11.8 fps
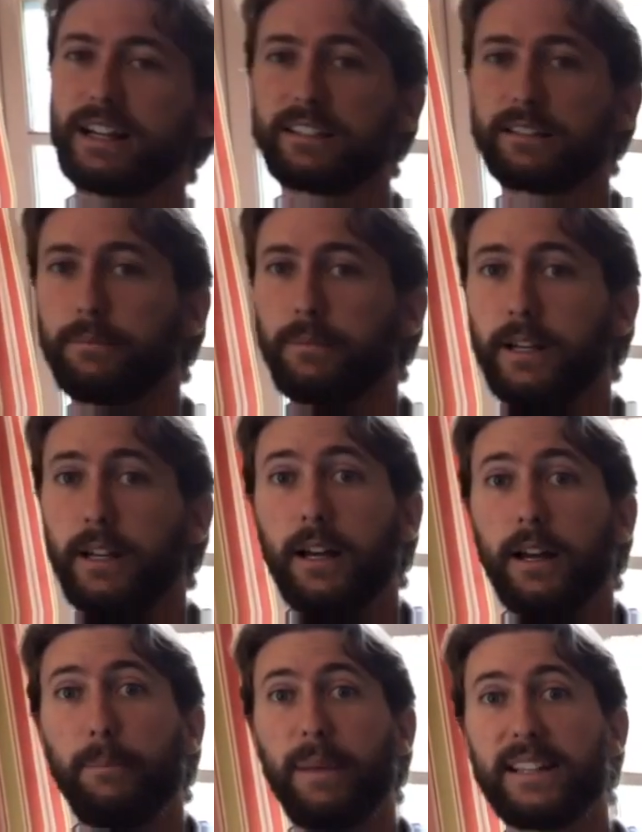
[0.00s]
them
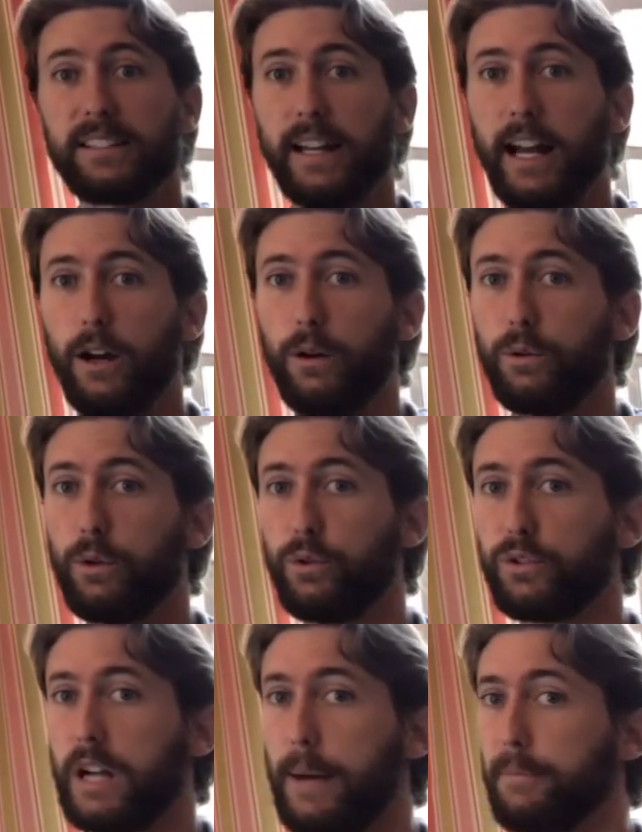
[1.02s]
based on who's
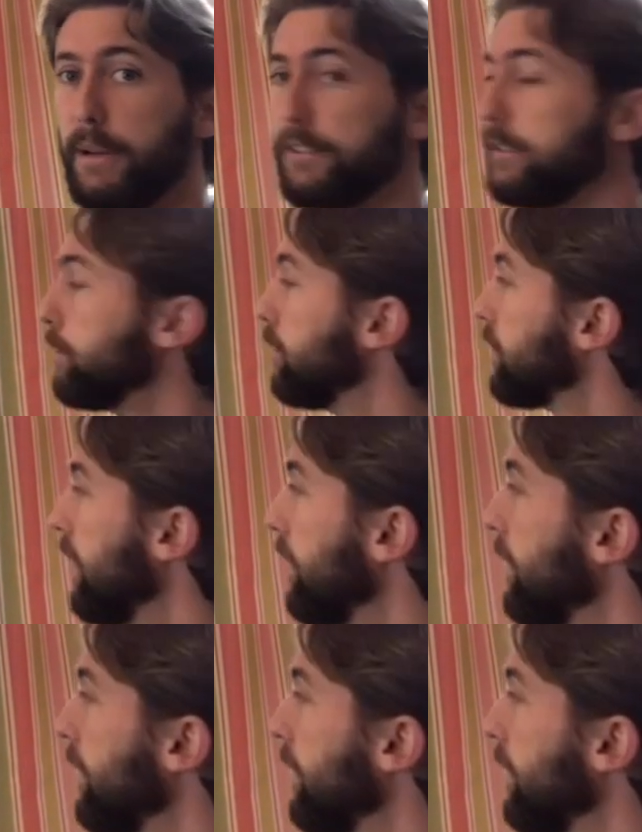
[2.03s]
complementary to each other.